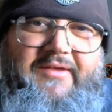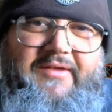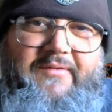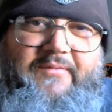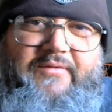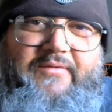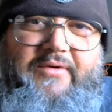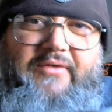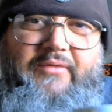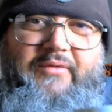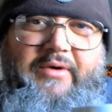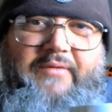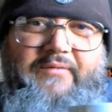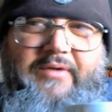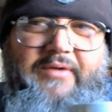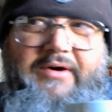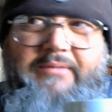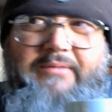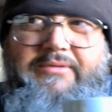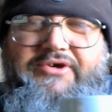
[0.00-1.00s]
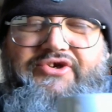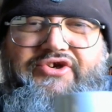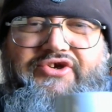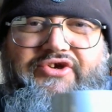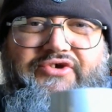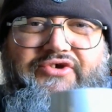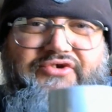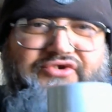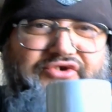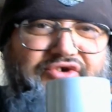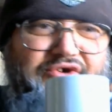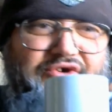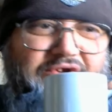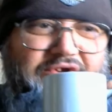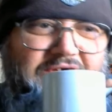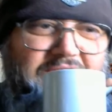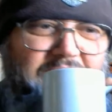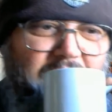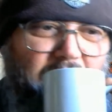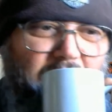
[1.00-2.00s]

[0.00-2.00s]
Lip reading: for a refurbished used unit.